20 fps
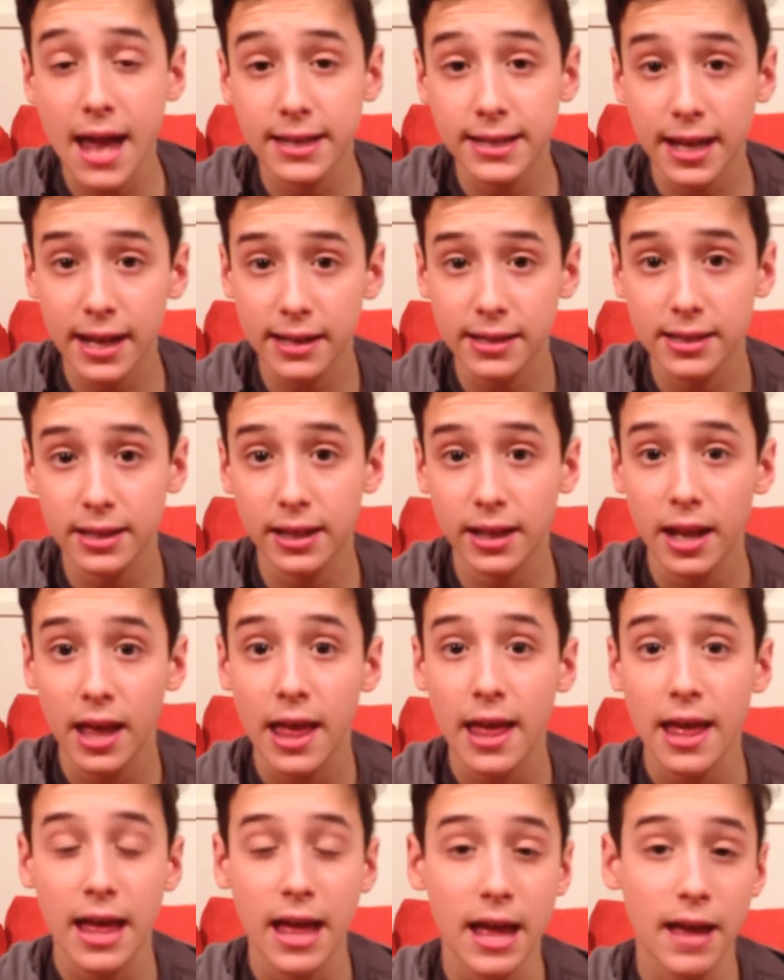tested
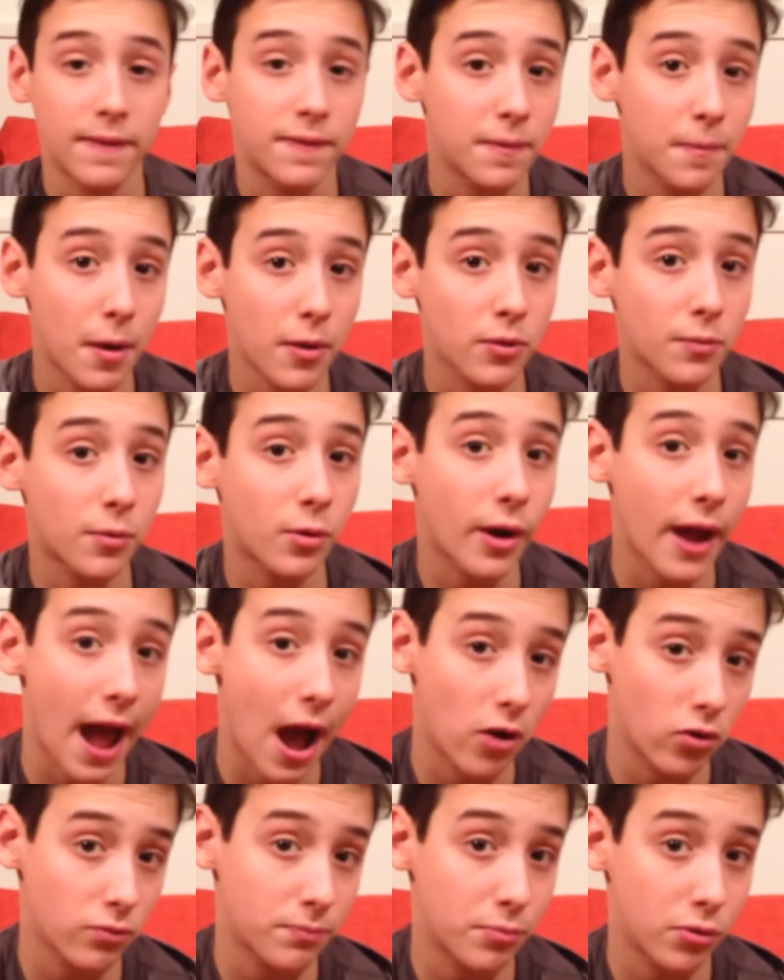if the motherboard
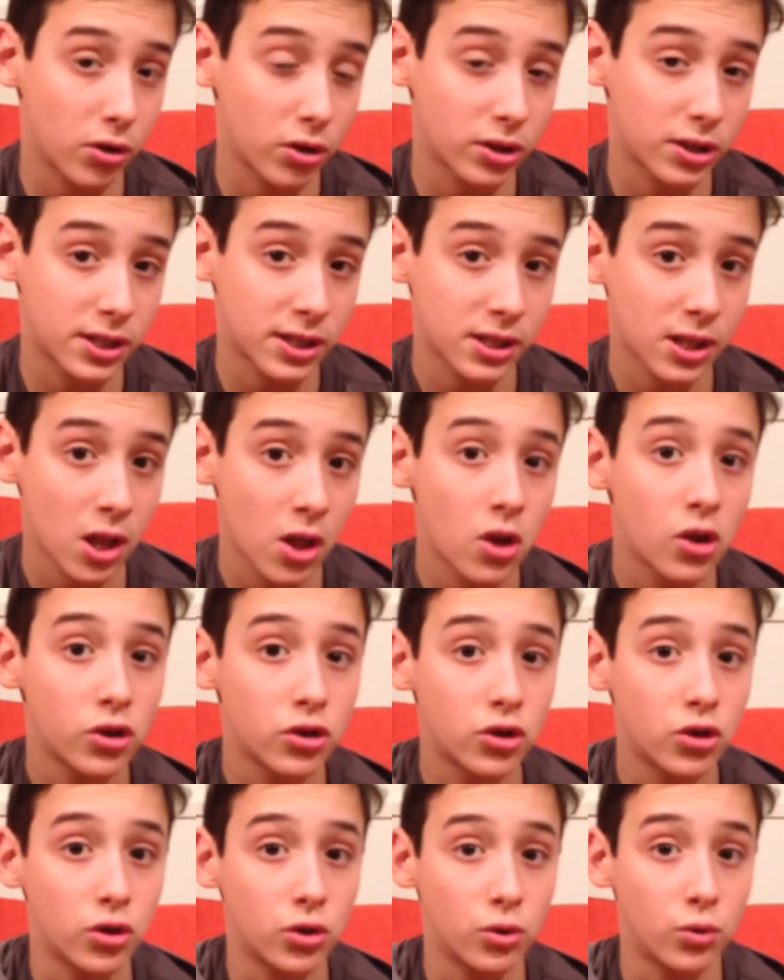outputs
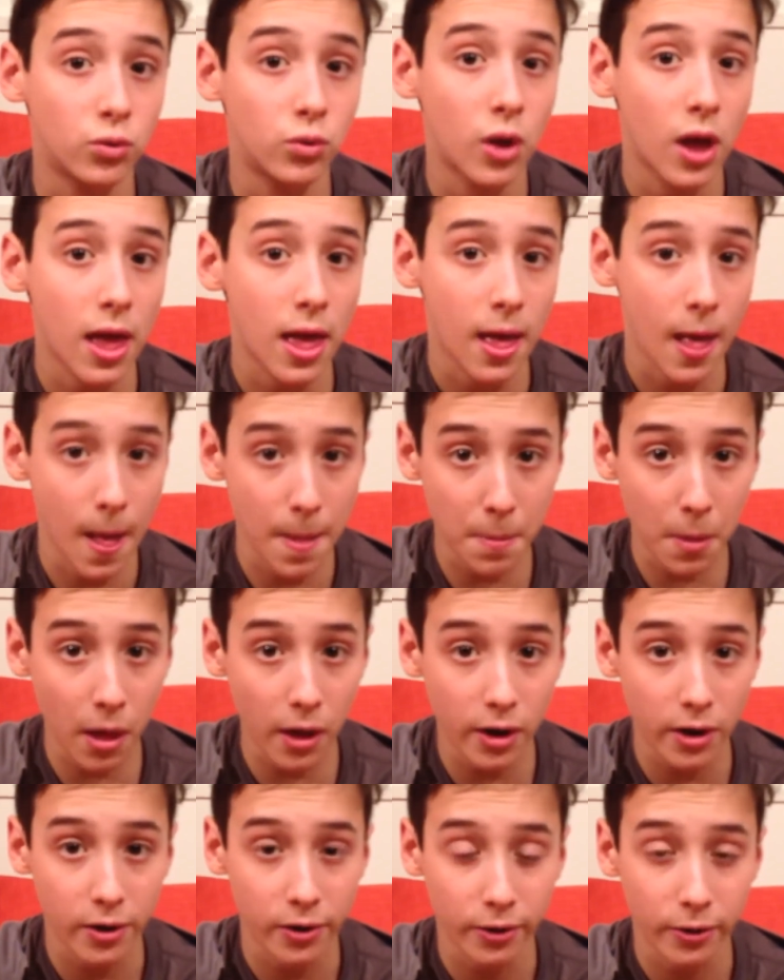to a
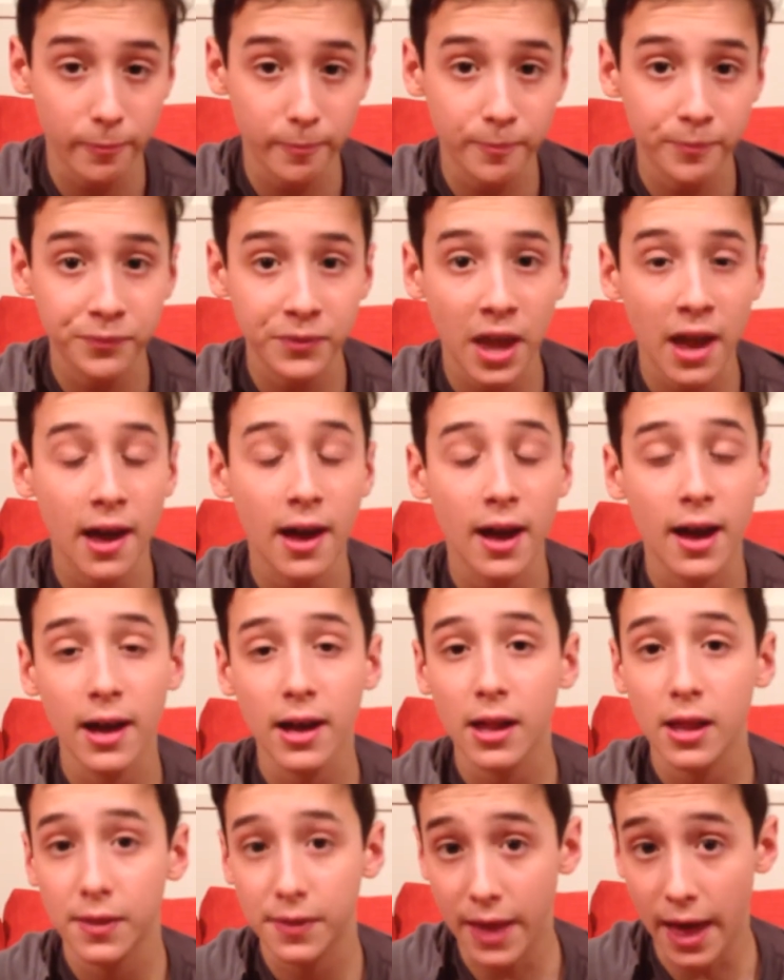monitor.
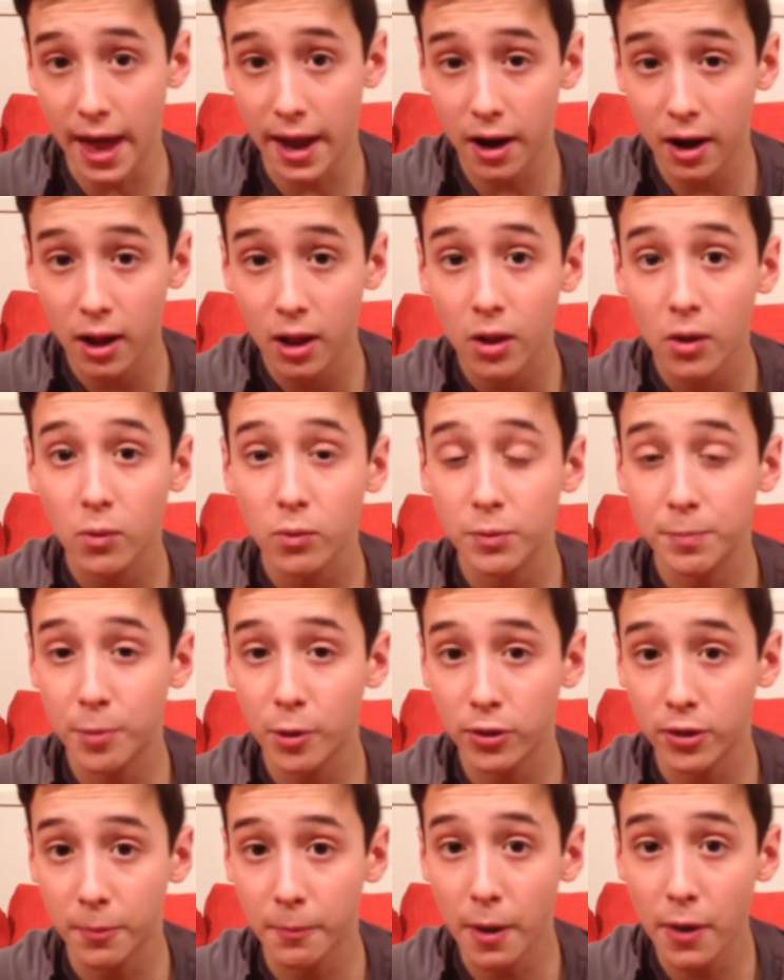Then we put the
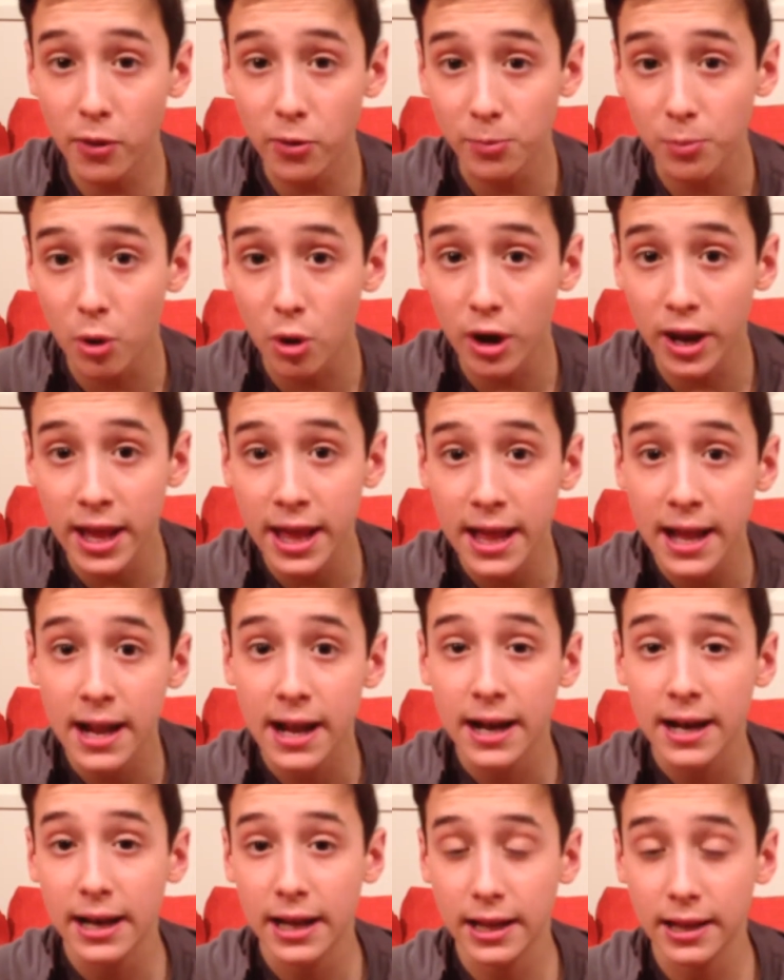motherboard
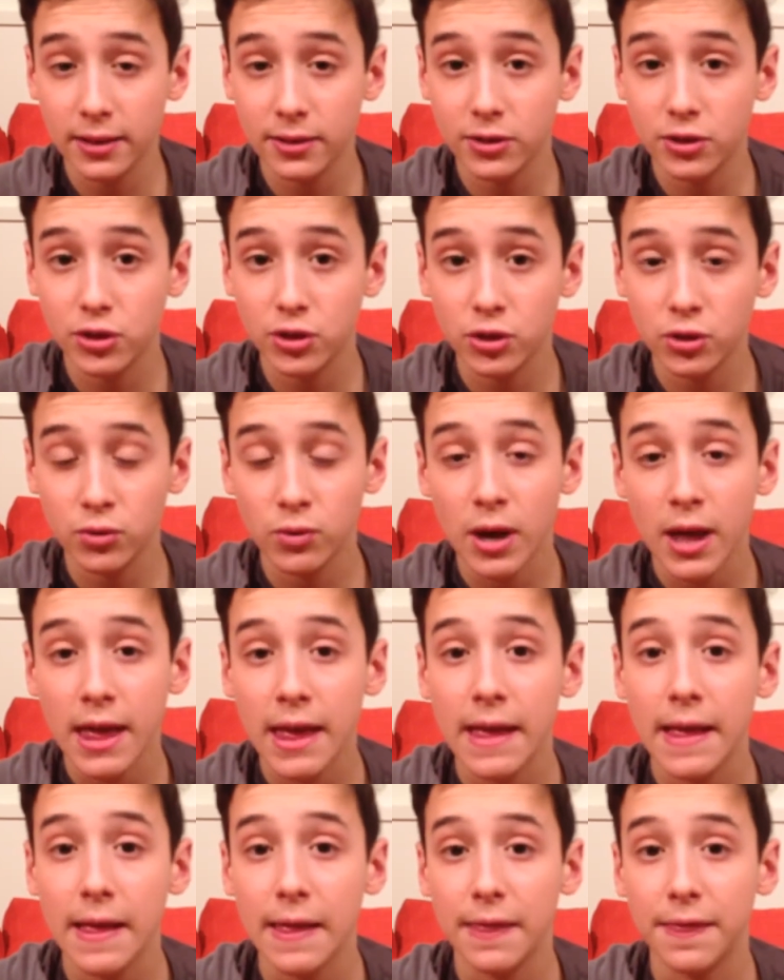into
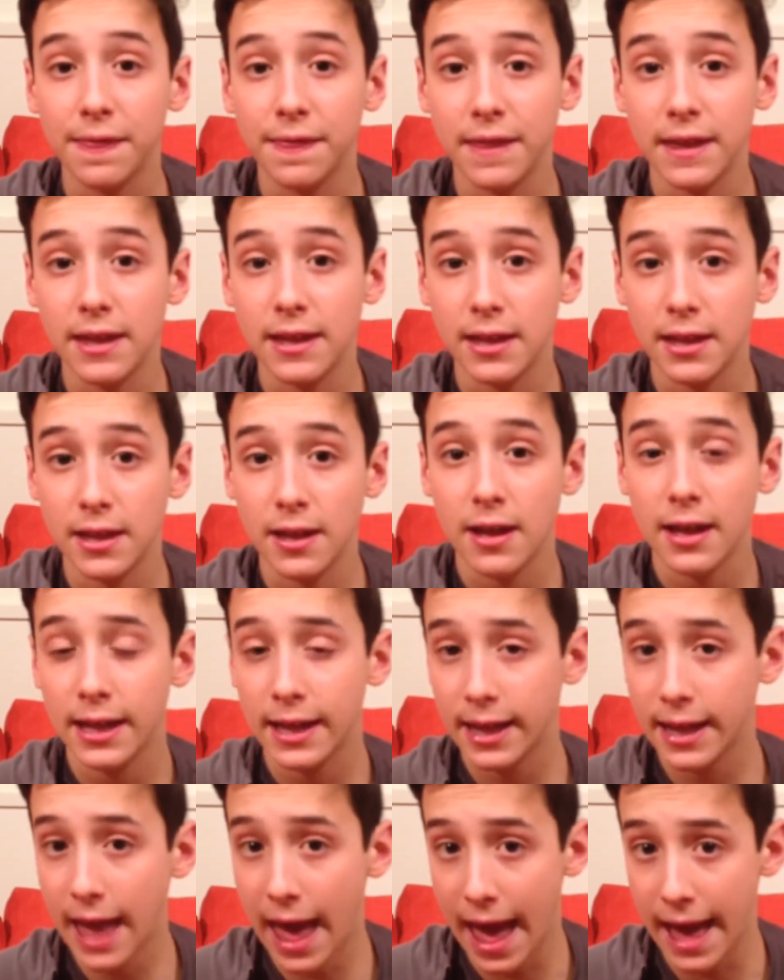the
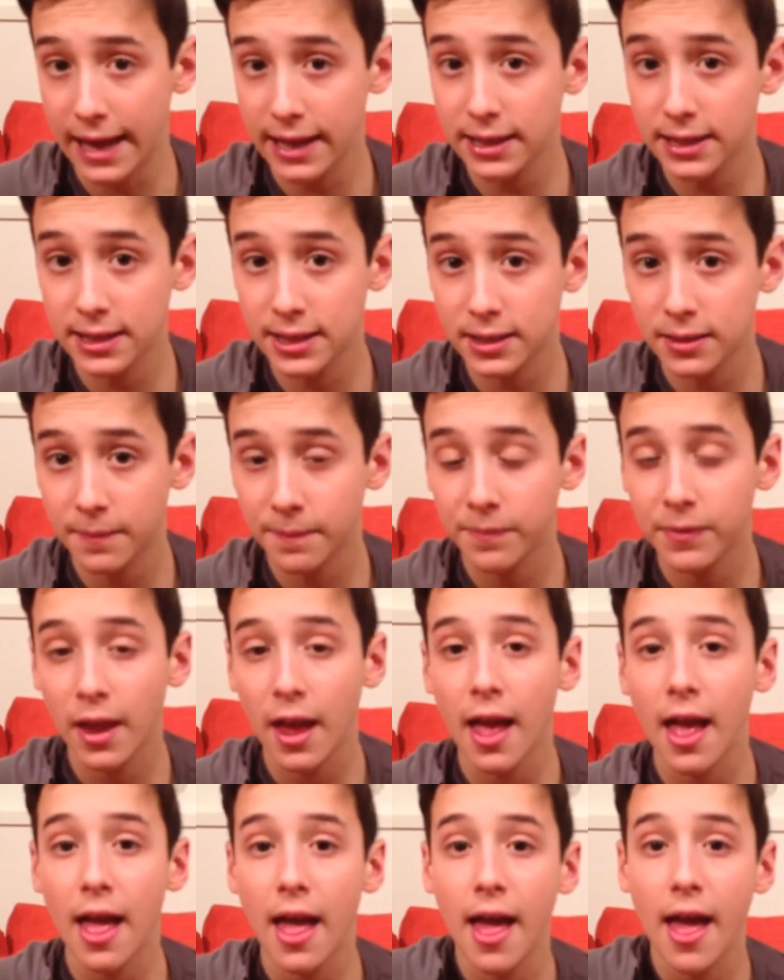case
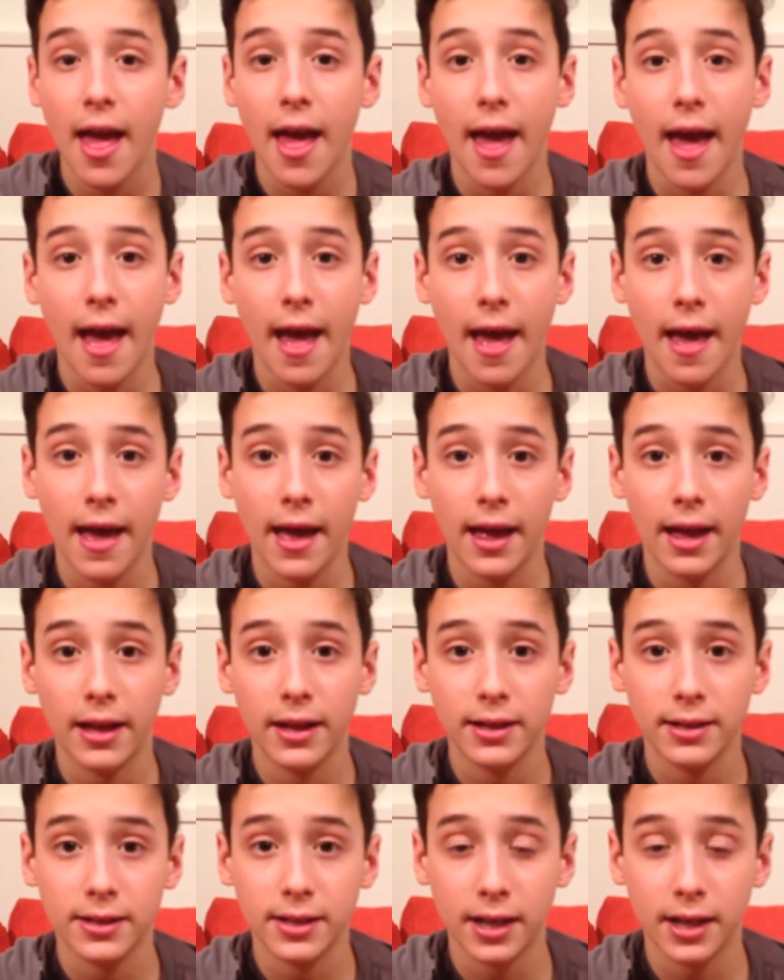and